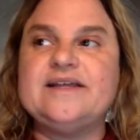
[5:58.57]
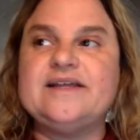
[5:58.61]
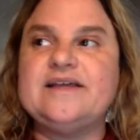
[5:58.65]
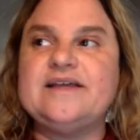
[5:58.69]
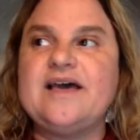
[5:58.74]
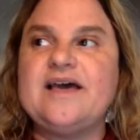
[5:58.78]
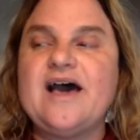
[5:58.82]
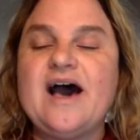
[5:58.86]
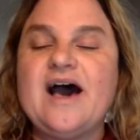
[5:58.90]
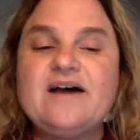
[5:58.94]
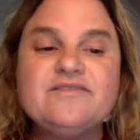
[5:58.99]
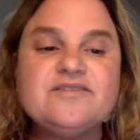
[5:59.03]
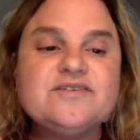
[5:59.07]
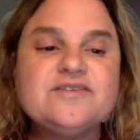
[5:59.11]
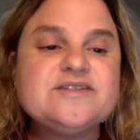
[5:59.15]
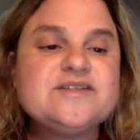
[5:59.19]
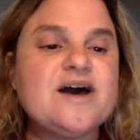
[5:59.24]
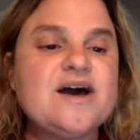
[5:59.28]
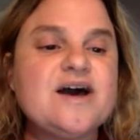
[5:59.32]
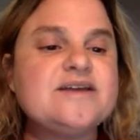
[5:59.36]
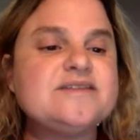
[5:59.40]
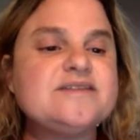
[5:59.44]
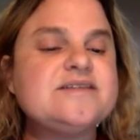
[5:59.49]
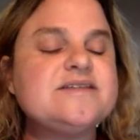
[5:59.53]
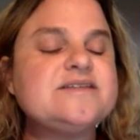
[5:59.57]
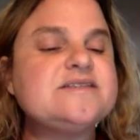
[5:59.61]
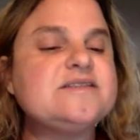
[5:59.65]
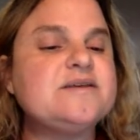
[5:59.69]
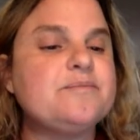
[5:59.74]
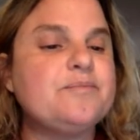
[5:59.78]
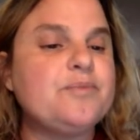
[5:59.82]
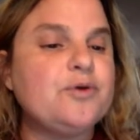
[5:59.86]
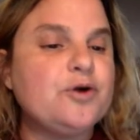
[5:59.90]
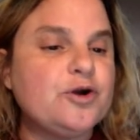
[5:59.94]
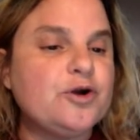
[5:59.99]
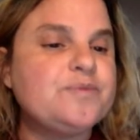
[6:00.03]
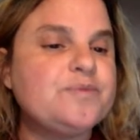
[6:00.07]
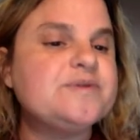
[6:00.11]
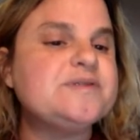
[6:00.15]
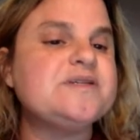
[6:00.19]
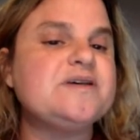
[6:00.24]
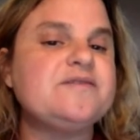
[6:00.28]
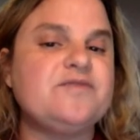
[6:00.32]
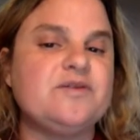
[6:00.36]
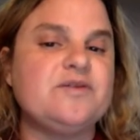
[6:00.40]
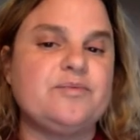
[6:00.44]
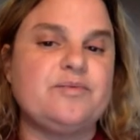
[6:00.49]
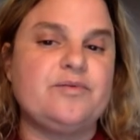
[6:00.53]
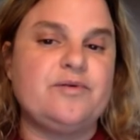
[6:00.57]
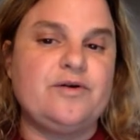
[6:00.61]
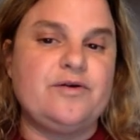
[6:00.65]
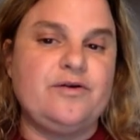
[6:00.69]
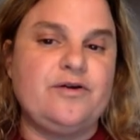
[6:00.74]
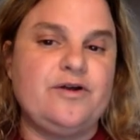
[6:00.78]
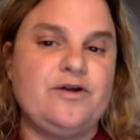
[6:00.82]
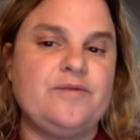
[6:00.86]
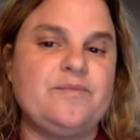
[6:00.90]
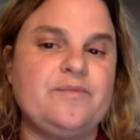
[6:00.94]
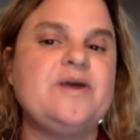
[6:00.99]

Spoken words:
advertises the purpose of your program.